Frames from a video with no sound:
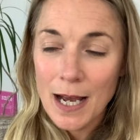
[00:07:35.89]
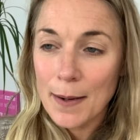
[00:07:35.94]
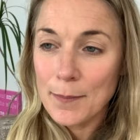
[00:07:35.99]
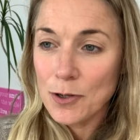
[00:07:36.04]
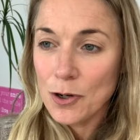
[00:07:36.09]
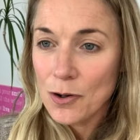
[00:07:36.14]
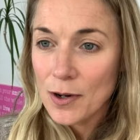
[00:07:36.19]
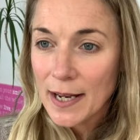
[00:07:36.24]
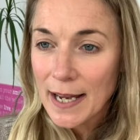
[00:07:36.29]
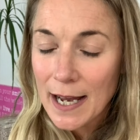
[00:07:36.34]

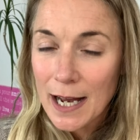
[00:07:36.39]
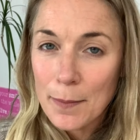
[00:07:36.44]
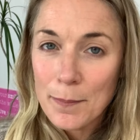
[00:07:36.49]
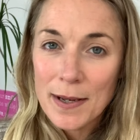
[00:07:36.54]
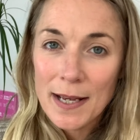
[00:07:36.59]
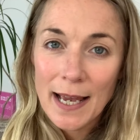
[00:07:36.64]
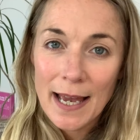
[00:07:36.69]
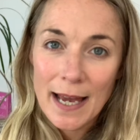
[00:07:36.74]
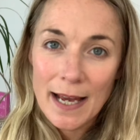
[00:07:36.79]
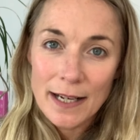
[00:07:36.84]
I'm not
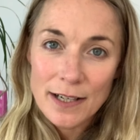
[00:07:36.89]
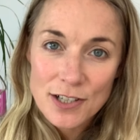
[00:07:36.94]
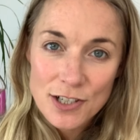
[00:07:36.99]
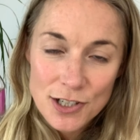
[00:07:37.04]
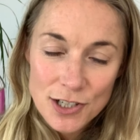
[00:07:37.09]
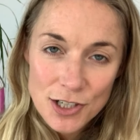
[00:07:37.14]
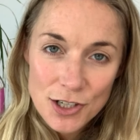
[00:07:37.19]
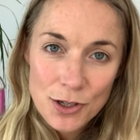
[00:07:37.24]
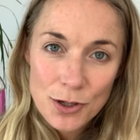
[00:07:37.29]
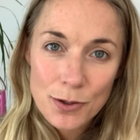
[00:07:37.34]
coming at
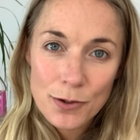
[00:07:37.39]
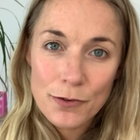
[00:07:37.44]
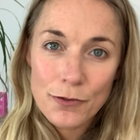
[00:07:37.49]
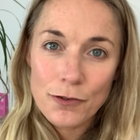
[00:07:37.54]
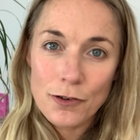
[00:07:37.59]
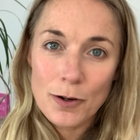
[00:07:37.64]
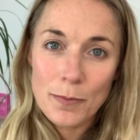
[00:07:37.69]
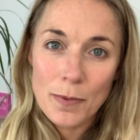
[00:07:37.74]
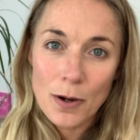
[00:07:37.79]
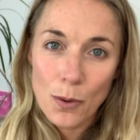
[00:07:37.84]
you
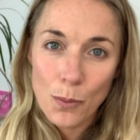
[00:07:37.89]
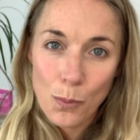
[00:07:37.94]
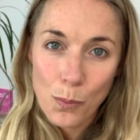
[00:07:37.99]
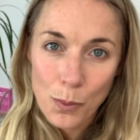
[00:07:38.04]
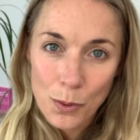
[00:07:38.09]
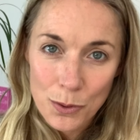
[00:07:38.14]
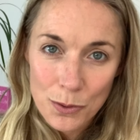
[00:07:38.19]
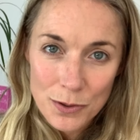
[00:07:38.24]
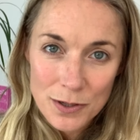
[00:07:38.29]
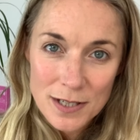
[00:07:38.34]
from a
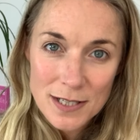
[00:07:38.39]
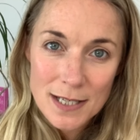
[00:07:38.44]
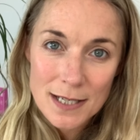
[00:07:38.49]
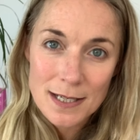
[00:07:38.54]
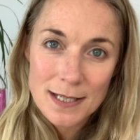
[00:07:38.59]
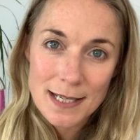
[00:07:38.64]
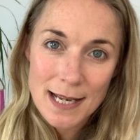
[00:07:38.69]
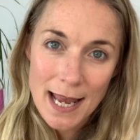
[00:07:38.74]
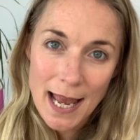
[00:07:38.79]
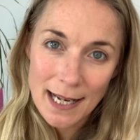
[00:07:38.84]

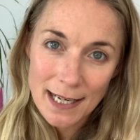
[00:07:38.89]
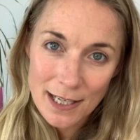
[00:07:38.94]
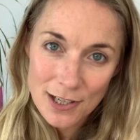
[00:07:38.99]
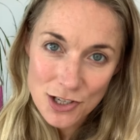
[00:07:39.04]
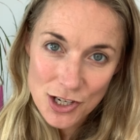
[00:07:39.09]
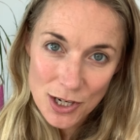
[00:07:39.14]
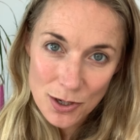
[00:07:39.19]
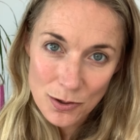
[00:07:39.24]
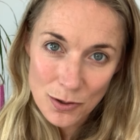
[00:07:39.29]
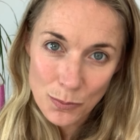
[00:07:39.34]
wounded
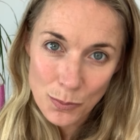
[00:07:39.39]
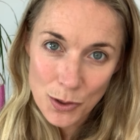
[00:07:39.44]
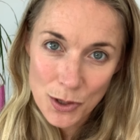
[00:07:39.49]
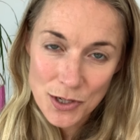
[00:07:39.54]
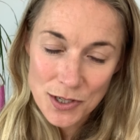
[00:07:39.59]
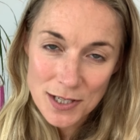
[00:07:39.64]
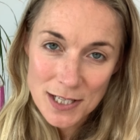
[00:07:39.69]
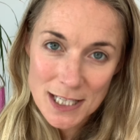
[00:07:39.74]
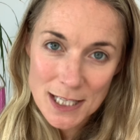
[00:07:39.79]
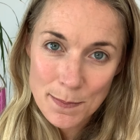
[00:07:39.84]
energy or a
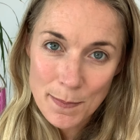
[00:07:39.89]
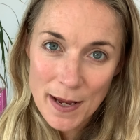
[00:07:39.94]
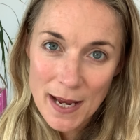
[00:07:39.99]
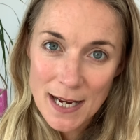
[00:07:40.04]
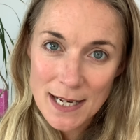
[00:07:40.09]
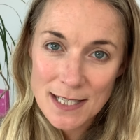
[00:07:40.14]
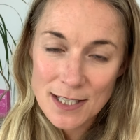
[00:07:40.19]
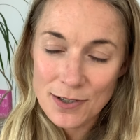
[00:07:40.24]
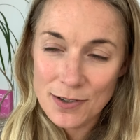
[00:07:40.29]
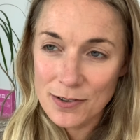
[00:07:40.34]
wounded
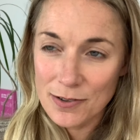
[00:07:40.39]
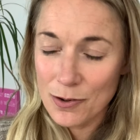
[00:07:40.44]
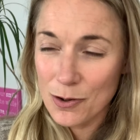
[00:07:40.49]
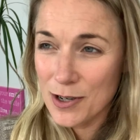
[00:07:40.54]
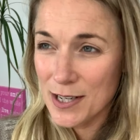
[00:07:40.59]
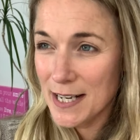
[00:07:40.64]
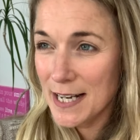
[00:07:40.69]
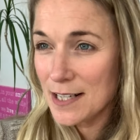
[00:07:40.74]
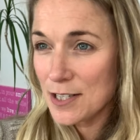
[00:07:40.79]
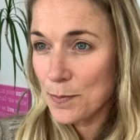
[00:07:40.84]
space or,
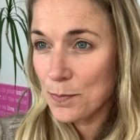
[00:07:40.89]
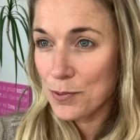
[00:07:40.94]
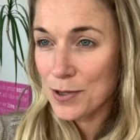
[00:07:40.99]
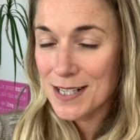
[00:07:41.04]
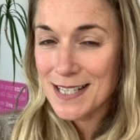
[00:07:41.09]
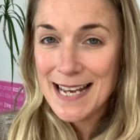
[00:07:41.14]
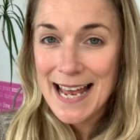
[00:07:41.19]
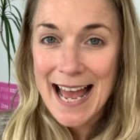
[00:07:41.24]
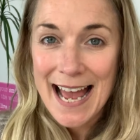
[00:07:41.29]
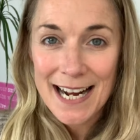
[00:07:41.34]
or need to
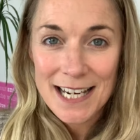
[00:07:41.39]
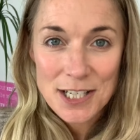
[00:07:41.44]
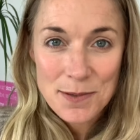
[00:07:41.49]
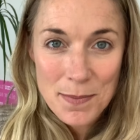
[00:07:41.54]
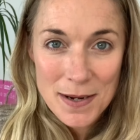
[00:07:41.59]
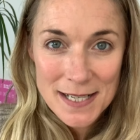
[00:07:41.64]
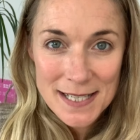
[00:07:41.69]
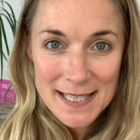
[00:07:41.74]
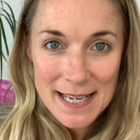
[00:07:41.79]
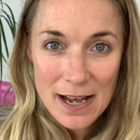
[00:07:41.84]

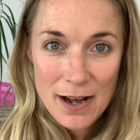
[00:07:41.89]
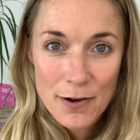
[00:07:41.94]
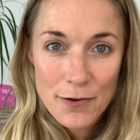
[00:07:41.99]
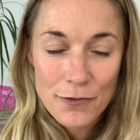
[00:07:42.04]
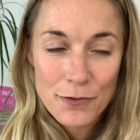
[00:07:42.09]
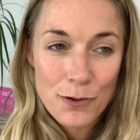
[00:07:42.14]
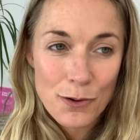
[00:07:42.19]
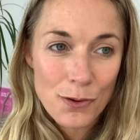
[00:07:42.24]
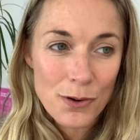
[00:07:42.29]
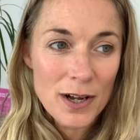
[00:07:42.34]
protect
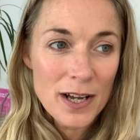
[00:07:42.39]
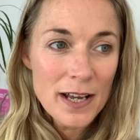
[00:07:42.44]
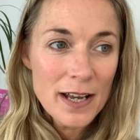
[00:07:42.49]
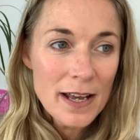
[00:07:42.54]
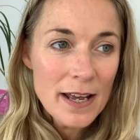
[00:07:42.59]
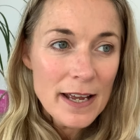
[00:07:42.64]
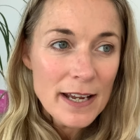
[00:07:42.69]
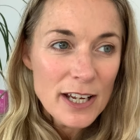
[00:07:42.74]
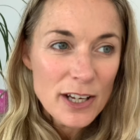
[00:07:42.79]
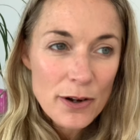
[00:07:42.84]
myself or,
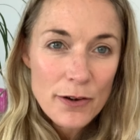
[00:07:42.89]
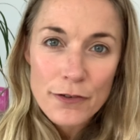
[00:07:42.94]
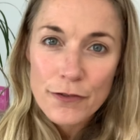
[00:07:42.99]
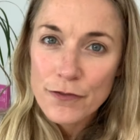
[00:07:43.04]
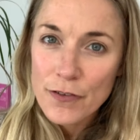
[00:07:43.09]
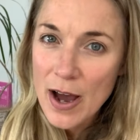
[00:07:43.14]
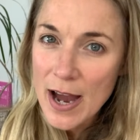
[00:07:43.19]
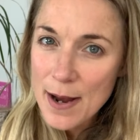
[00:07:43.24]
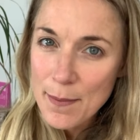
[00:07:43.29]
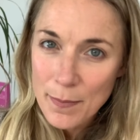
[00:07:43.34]
you know,
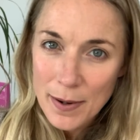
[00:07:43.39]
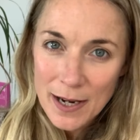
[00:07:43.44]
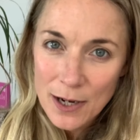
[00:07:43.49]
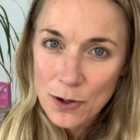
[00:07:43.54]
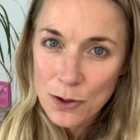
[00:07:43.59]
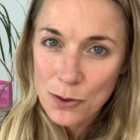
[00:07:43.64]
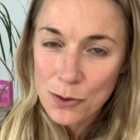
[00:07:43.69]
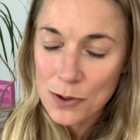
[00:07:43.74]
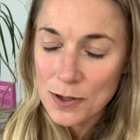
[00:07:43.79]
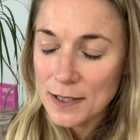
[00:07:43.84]
fight my
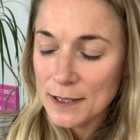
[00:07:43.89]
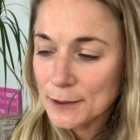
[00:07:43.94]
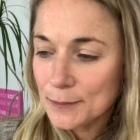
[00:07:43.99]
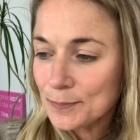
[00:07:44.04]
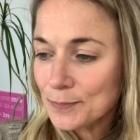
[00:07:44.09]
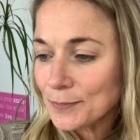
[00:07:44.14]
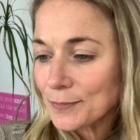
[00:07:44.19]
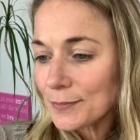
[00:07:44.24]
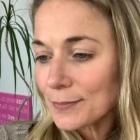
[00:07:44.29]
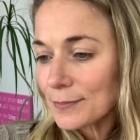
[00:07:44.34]

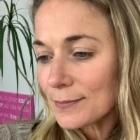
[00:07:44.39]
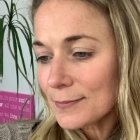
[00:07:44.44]
corner.